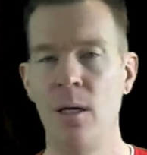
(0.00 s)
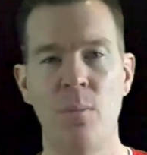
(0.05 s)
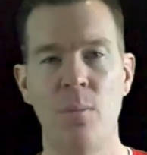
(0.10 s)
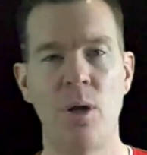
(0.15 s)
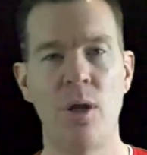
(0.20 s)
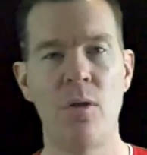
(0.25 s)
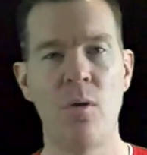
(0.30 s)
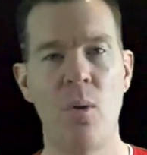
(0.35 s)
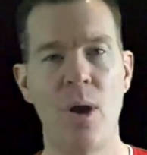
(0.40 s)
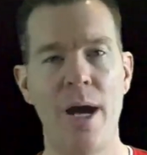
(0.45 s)

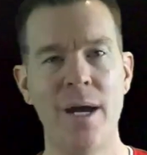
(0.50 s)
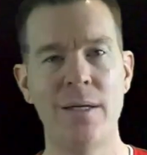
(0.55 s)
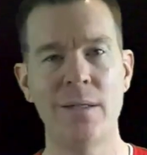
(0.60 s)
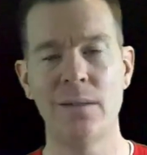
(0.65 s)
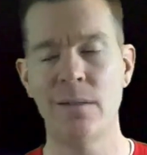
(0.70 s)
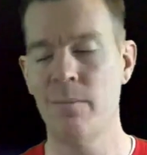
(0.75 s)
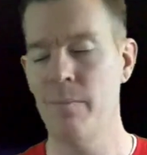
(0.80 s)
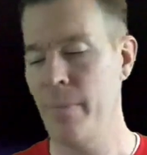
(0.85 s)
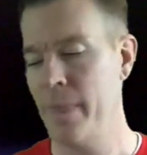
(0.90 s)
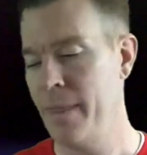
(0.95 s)
but
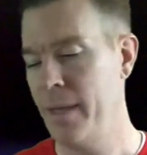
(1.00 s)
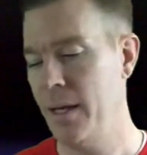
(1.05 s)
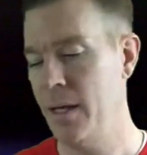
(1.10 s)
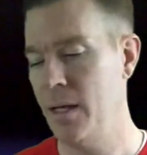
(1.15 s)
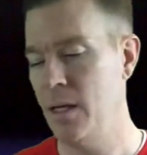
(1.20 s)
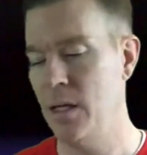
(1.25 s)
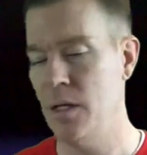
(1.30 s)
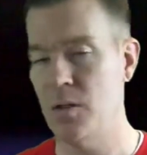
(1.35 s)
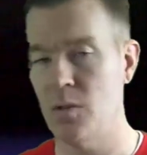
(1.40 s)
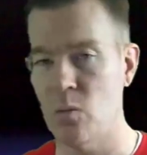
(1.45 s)
otherwise,
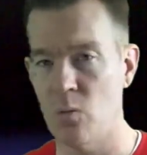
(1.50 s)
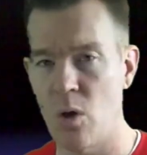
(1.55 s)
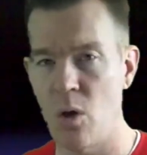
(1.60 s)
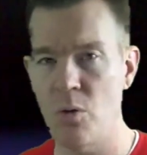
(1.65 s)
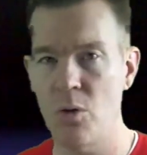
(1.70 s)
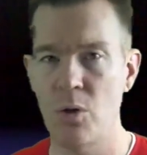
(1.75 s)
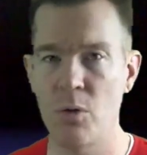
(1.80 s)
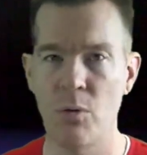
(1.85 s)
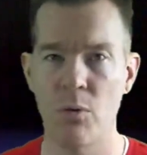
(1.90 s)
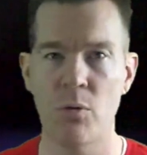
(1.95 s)
it is
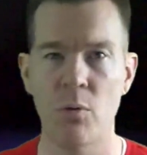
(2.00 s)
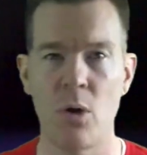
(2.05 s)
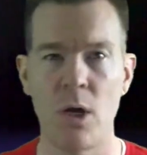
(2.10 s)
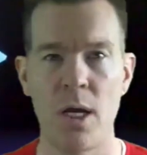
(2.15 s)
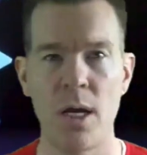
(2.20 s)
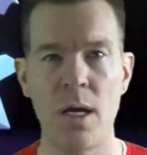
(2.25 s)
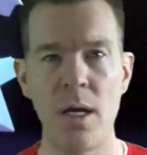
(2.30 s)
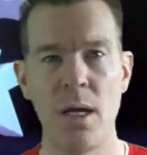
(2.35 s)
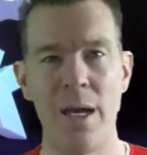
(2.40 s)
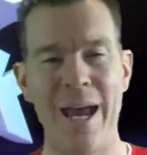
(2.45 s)
Roku
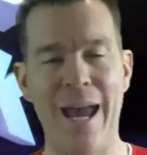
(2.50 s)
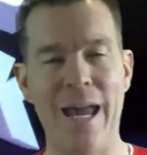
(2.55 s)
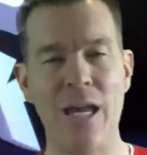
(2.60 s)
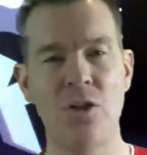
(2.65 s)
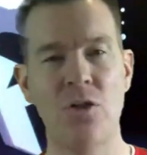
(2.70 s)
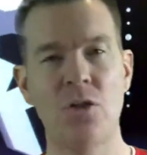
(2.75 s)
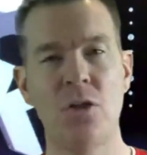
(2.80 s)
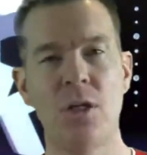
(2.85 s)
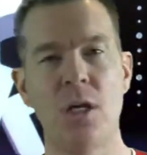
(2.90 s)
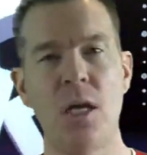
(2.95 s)
3
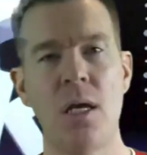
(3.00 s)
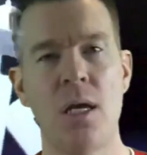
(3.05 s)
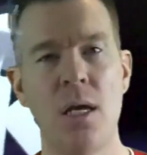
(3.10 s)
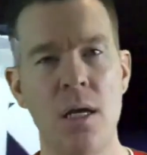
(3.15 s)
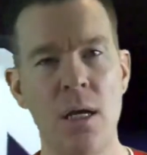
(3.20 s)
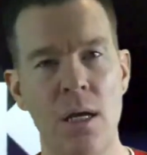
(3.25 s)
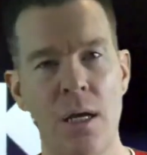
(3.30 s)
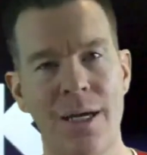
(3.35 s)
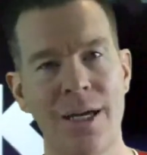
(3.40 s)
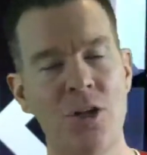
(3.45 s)

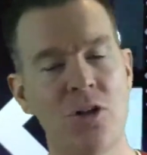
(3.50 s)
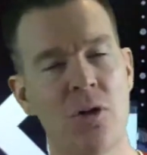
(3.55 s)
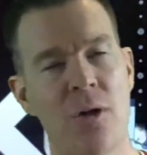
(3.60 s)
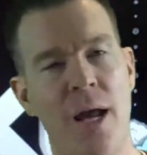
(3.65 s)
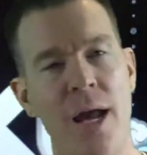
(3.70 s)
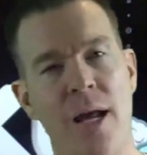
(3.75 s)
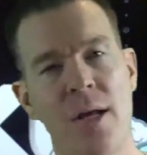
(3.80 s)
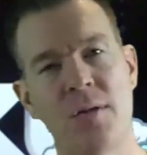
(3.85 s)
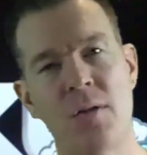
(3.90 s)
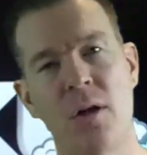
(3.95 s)
HD. Get your
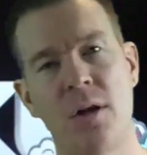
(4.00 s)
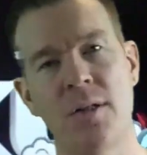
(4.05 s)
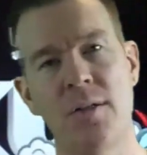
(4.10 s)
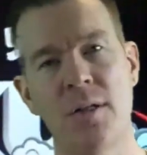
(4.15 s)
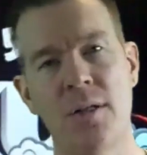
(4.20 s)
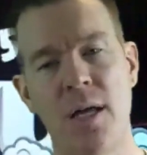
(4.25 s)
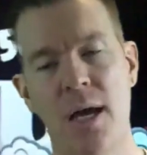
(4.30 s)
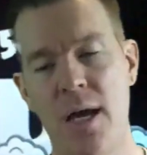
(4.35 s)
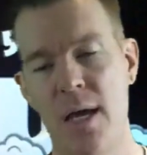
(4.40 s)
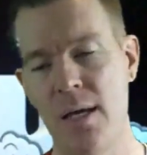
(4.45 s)
hands on it
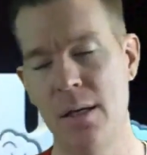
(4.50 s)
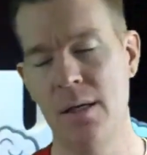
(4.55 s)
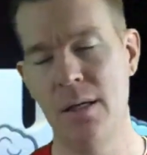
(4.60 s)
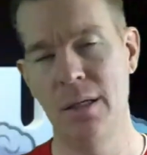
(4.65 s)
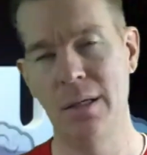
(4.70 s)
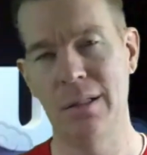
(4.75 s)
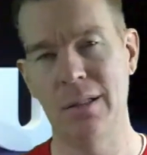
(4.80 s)
today.